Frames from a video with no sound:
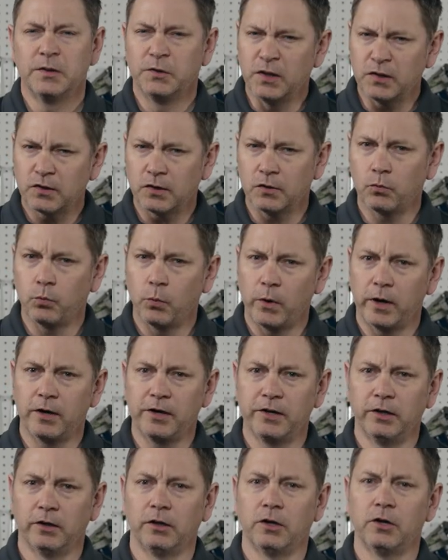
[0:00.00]
This is where
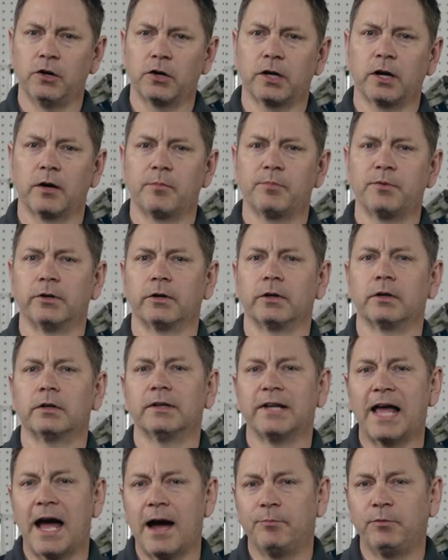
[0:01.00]
you'll hook up your
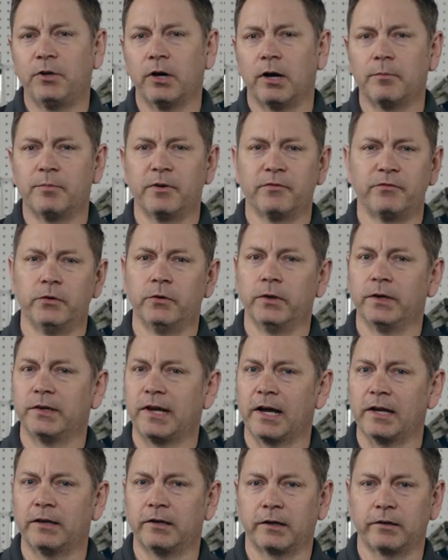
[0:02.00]
laptop if you
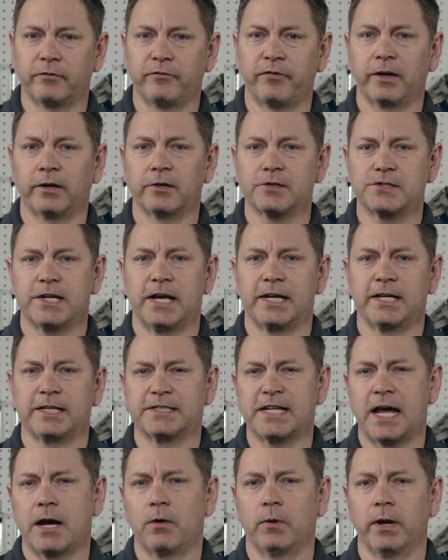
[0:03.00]
intend to configure
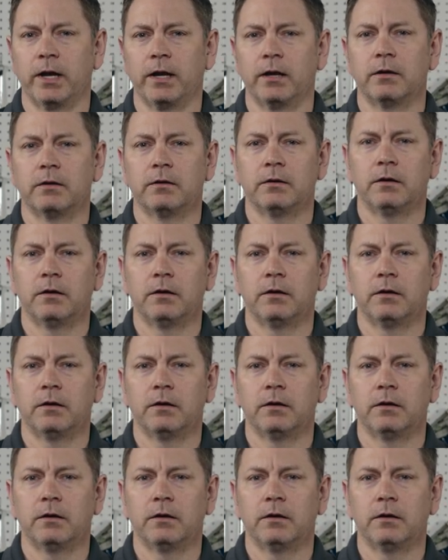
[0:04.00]
settings that way.